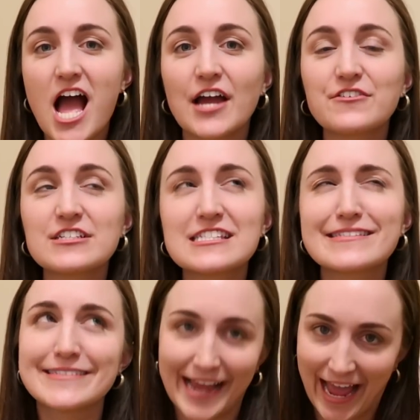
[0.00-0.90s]
I would
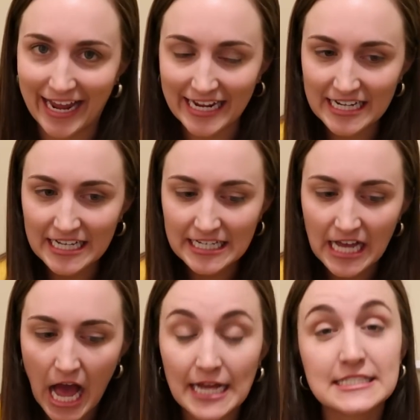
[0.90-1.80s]
say
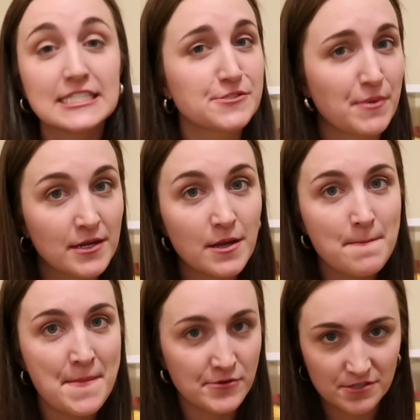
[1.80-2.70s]
I did spend
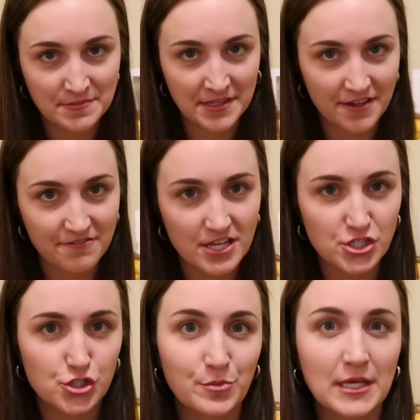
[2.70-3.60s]
most of my life
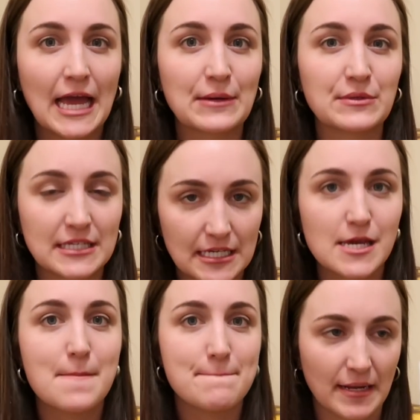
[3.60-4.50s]
assuming I would
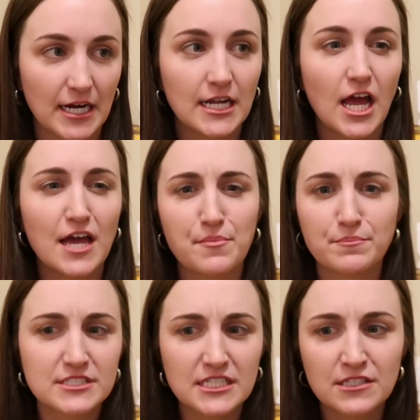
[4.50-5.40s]
get married. I
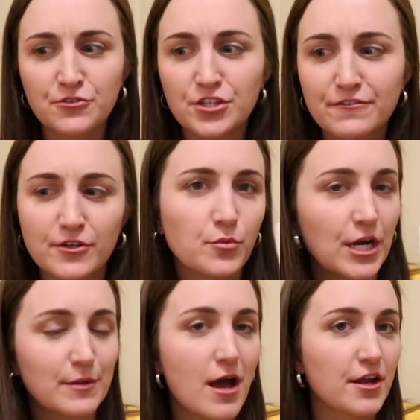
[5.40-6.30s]
didn't really feel
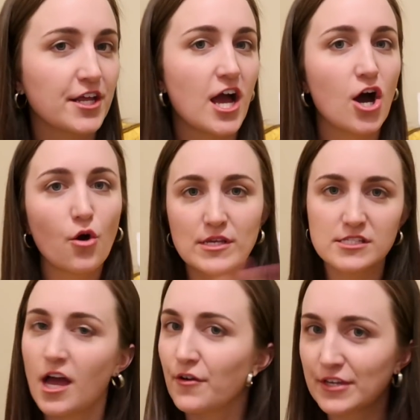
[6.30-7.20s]
worried about it. I always
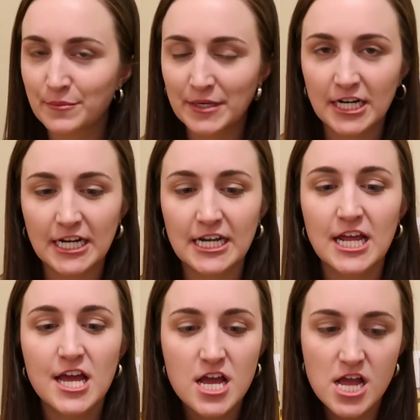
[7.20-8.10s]
thought I would get
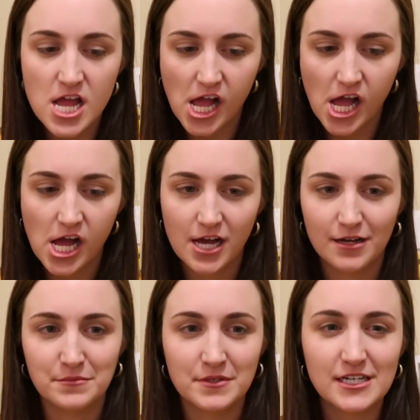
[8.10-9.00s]
married,
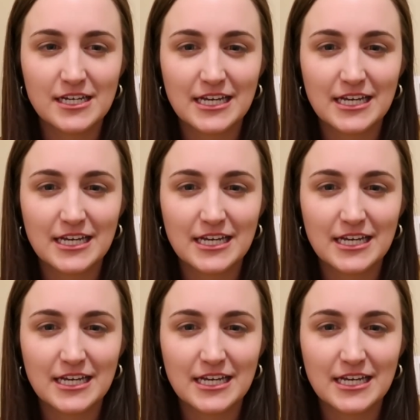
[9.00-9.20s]
and